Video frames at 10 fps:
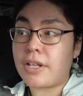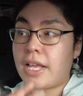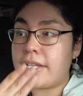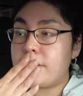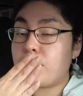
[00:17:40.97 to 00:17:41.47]

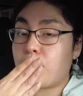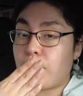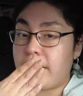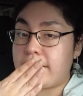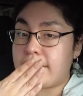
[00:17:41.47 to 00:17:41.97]
That is
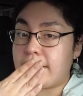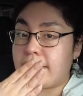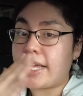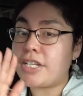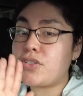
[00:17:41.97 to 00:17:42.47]
crazy.
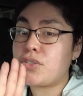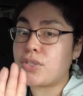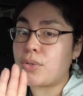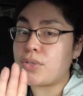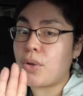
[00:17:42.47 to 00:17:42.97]
That is
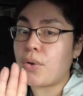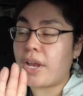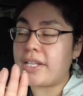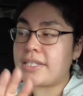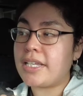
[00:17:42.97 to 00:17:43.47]
so, so
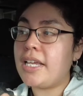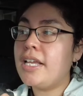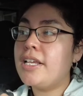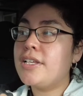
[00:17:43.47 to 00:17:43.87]
crazy.